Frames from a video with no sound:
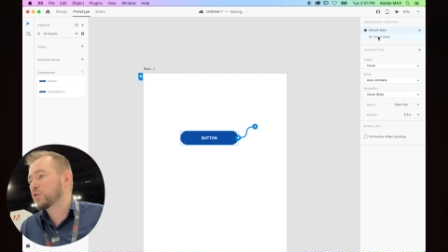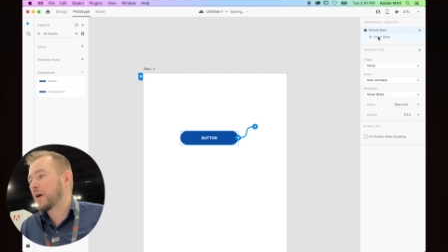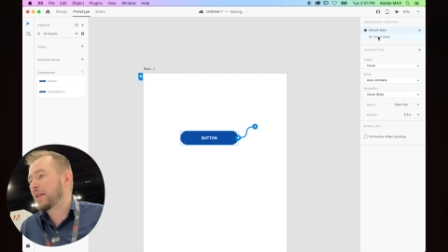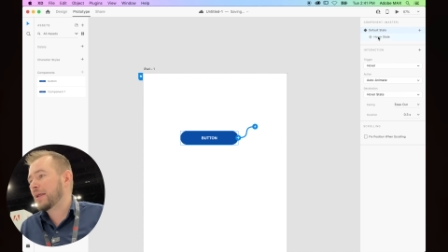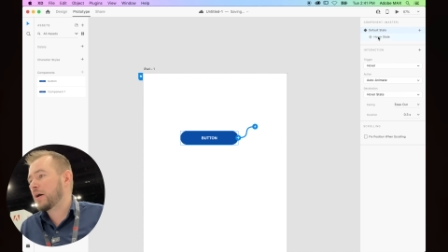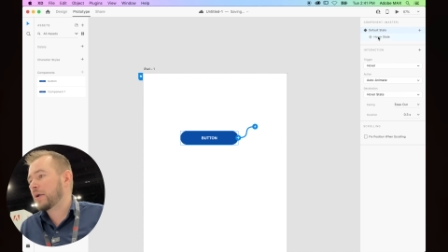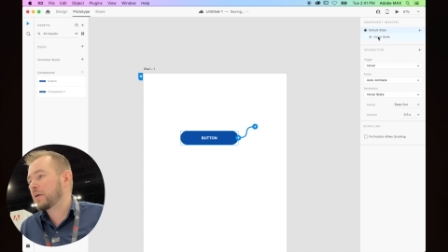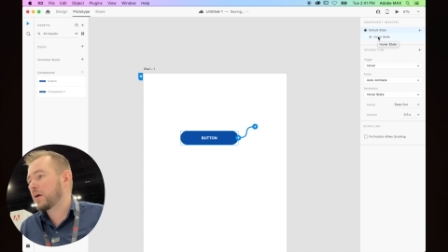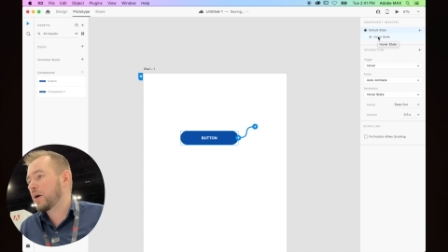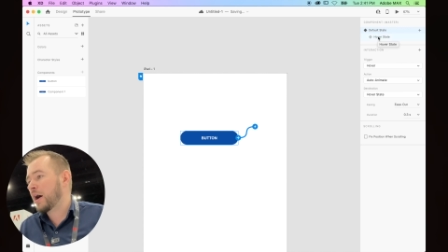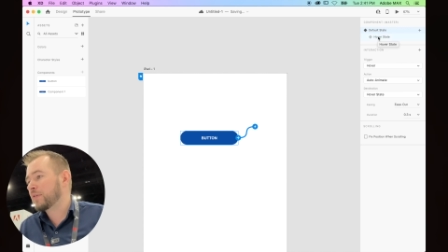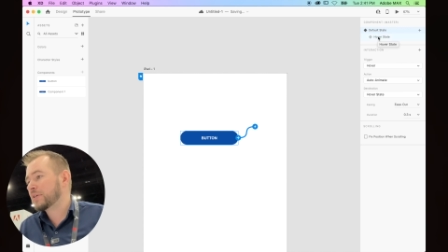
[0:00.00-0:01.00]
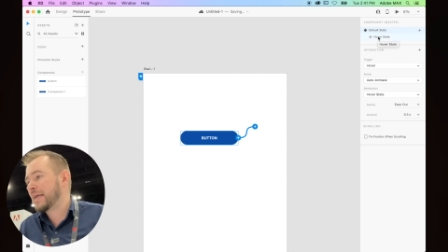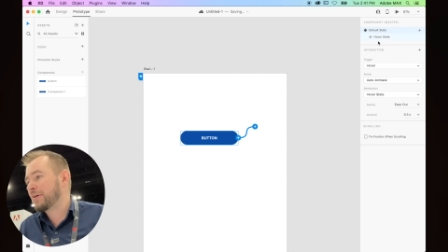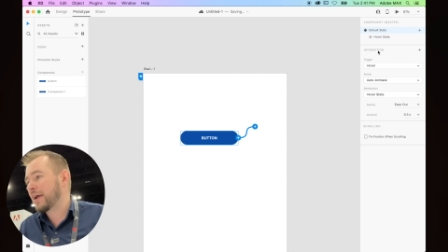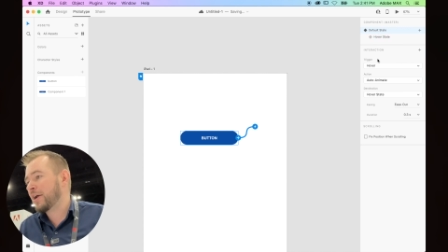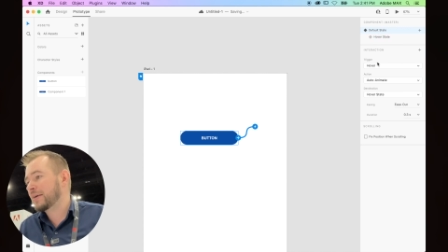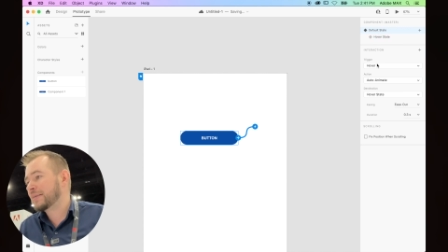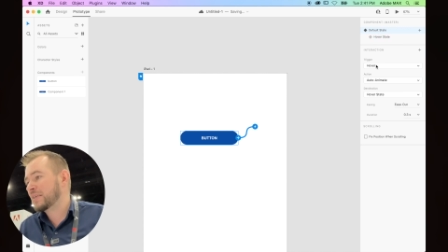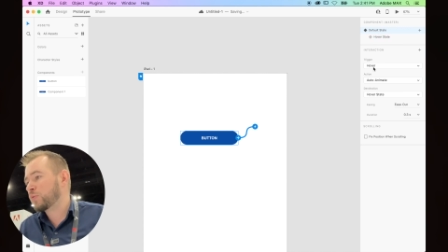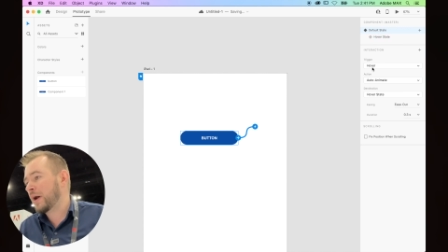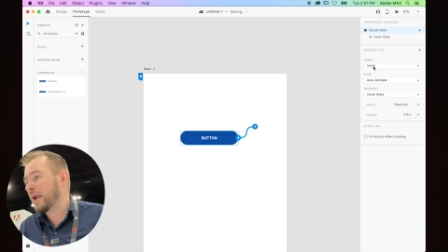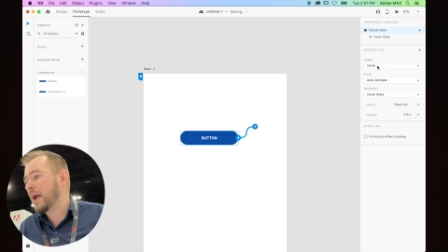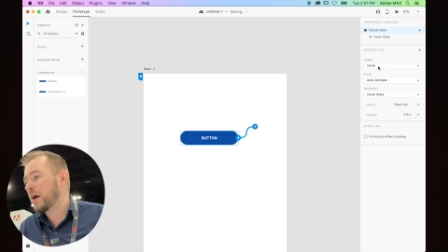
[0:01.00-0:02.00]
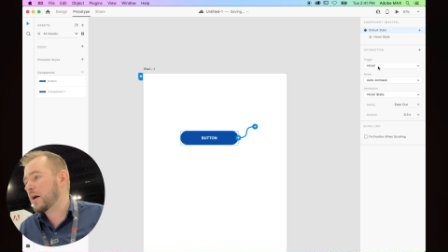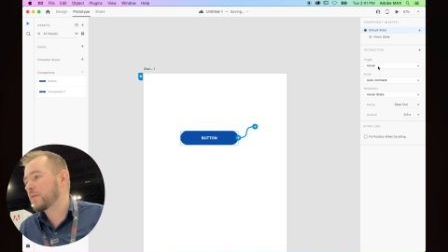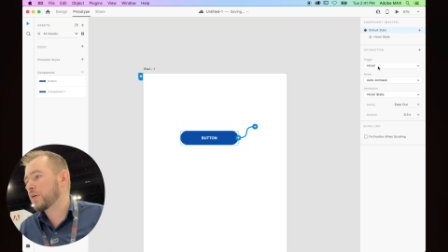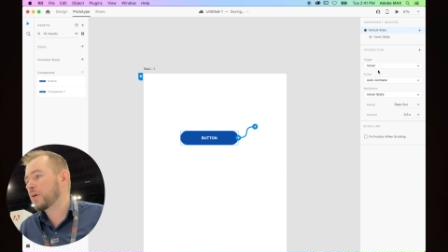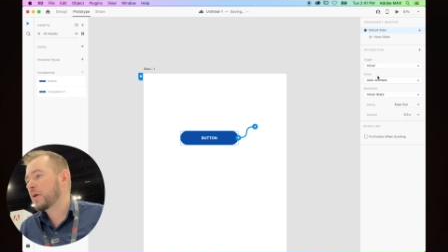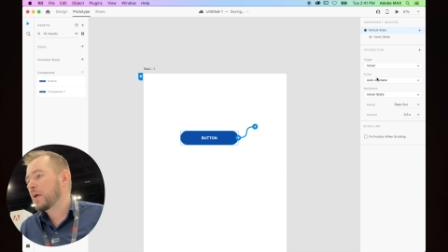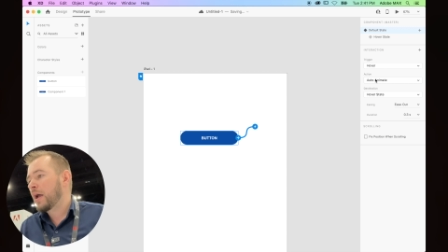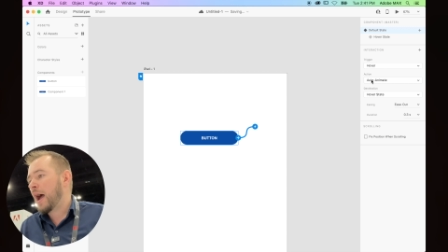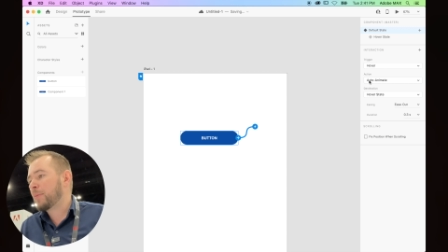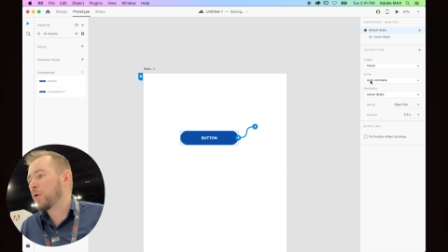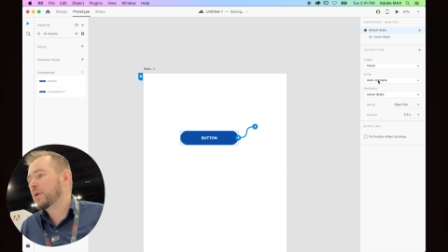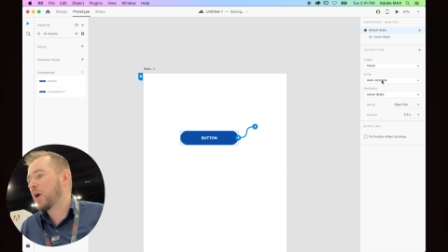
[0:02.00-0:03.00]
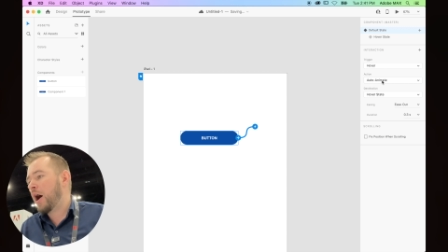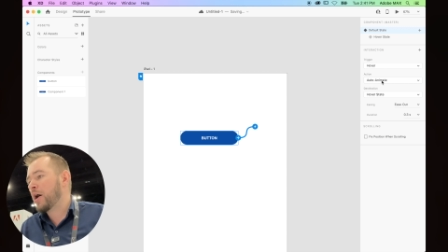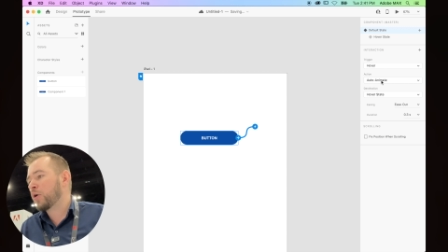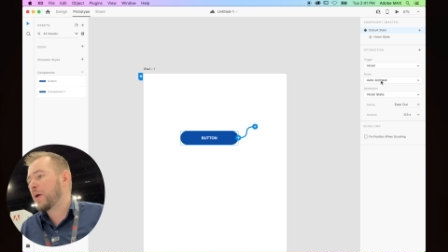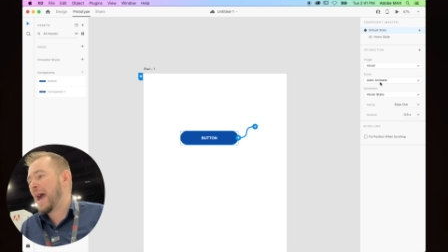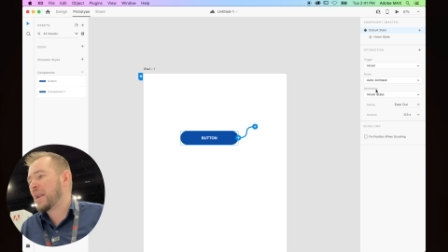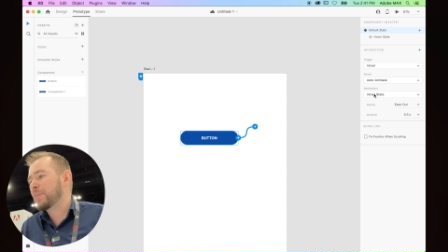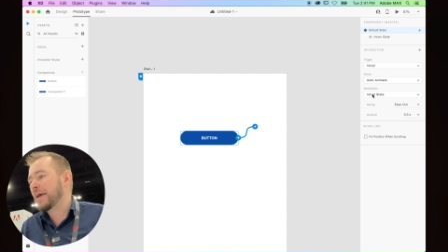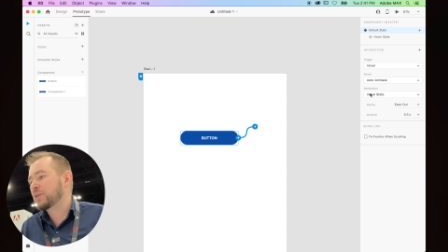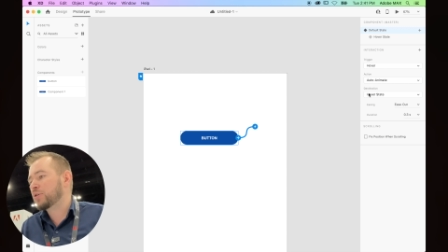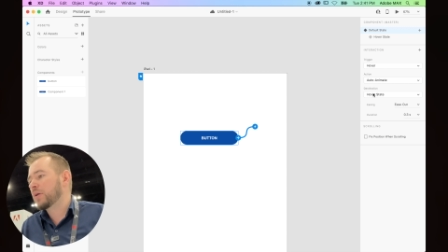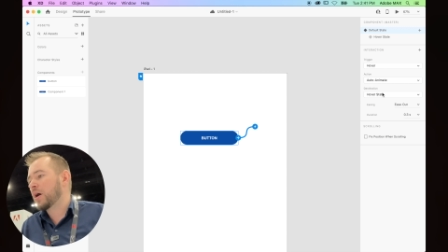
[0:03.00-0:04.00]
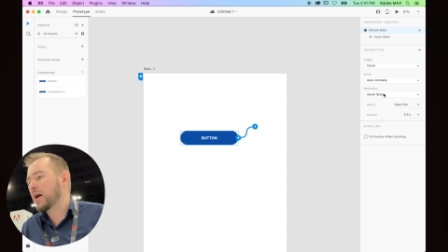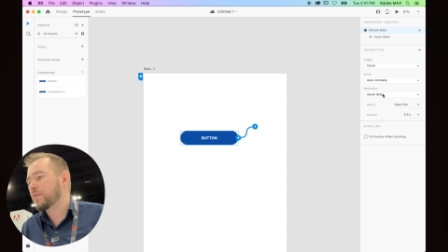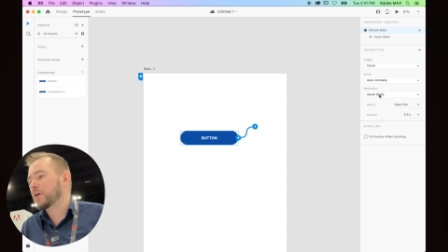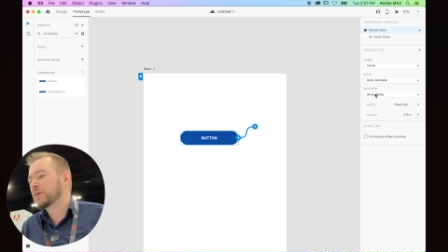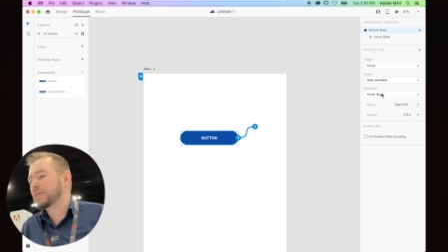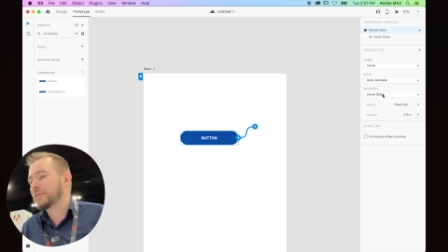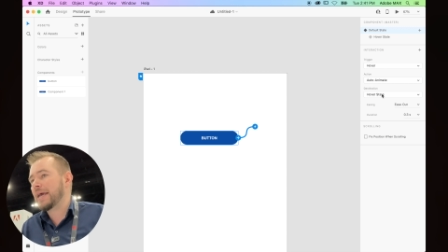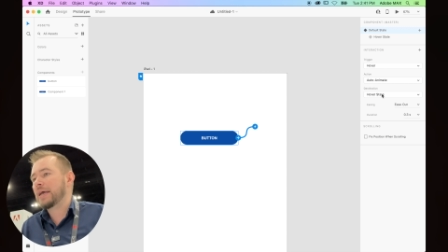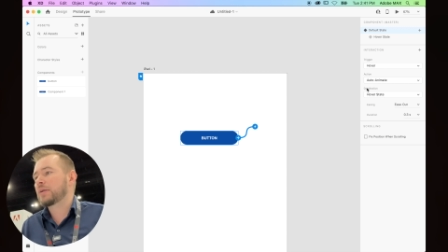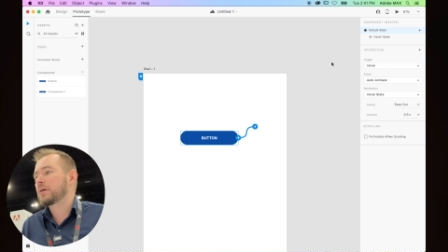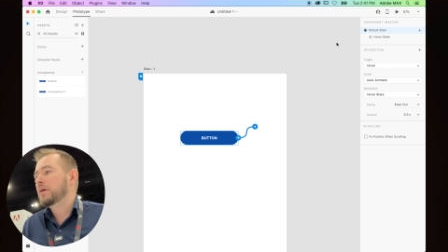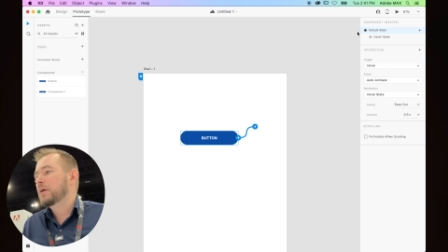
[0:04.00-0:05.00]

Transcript: So I click on hover state right here. It says when I hover, I'm going to auto animate to the hover state.